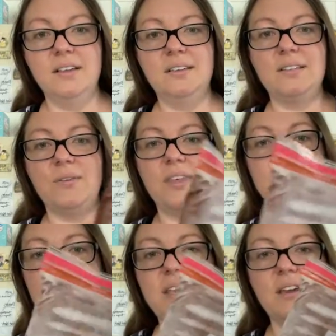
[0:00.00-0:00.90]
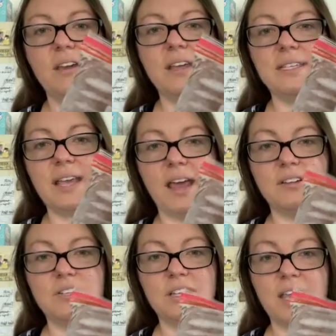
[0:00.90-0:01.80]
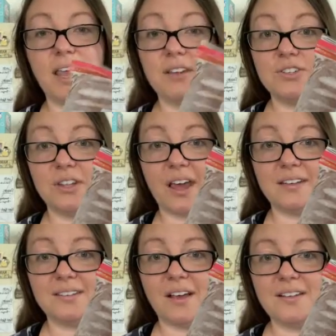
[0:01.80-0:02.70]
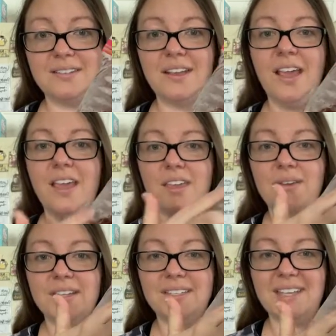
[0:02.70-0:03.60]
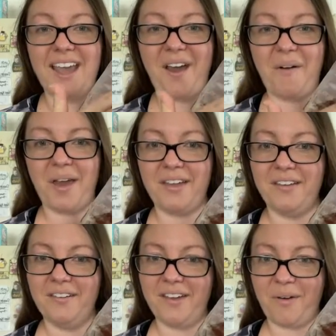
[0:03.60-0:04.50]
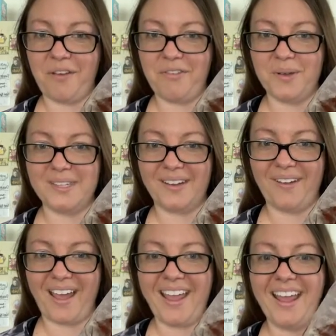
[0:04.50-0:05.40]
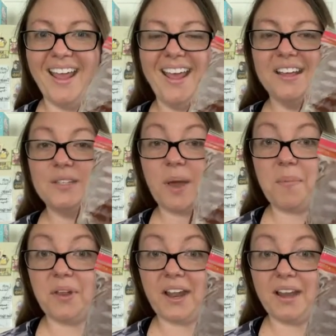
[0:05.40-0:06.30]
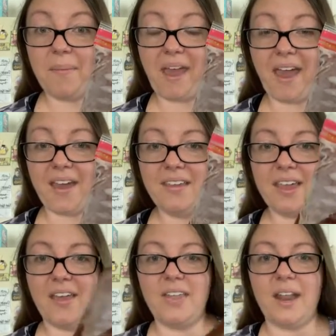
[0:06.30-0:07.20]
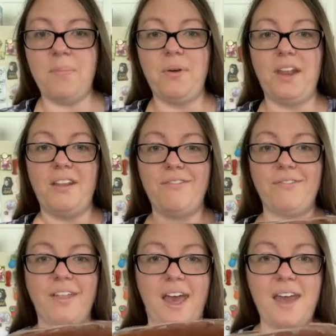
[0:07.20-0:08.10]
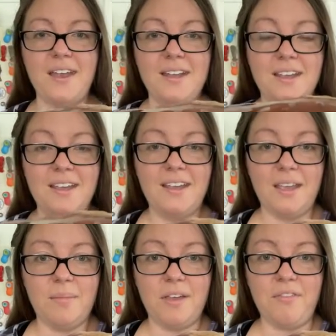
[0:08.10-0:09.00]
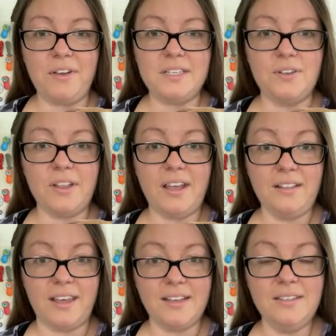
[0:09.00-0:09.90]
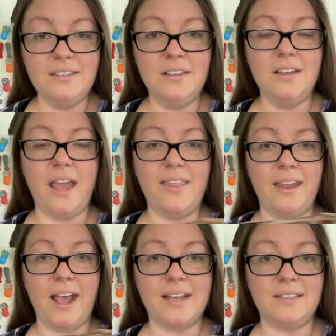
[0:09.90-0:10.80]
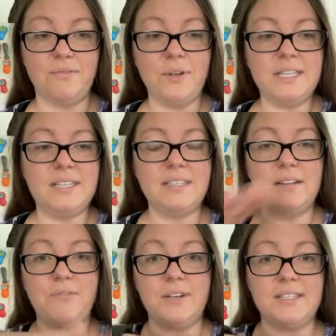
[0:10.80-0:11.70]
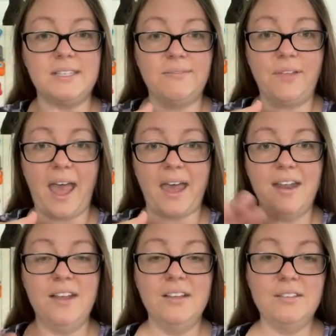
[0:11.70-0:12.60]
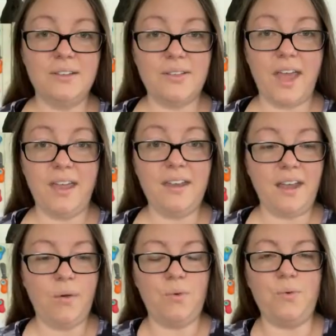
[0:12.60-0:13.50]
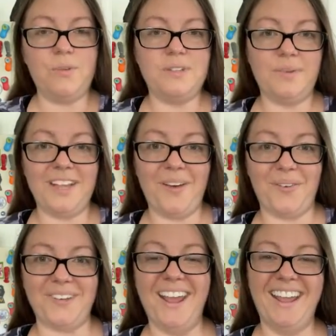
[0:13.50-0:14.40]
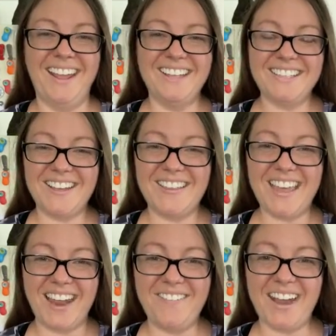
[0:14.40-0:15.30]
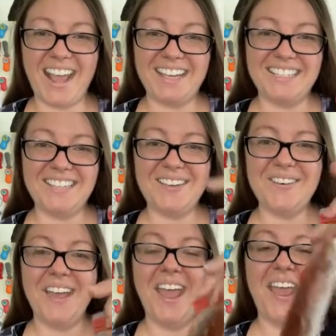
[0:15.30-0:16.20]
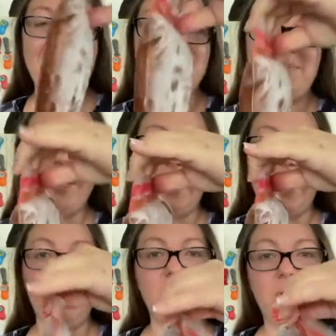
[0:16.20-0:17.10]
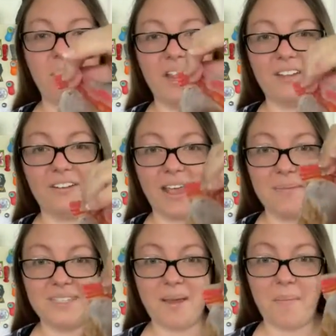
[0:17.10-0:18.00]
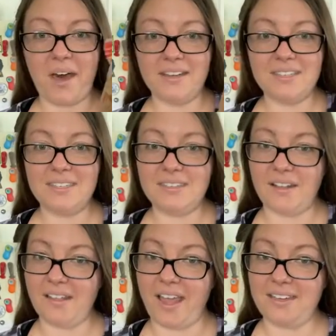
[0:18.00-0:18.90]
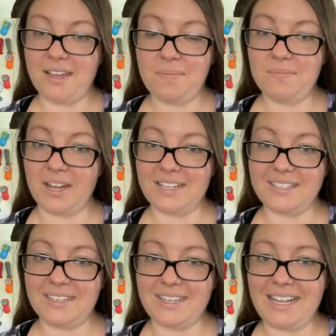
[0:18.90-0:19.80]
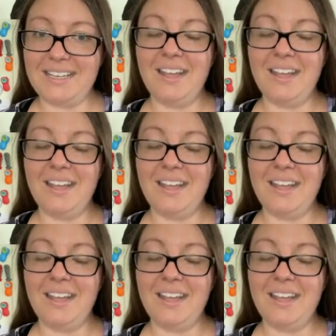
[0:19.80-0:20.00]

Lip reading: So this here is actually enchilada sauce. You can see how I froze it, right? So I put it in a bag, and then I put it flat in my freezer like this, and then as it freezes flat. So then, ooh, it's really cold. So then what I can do is put it in one of my little Amazon boxes all lined up nice and neat.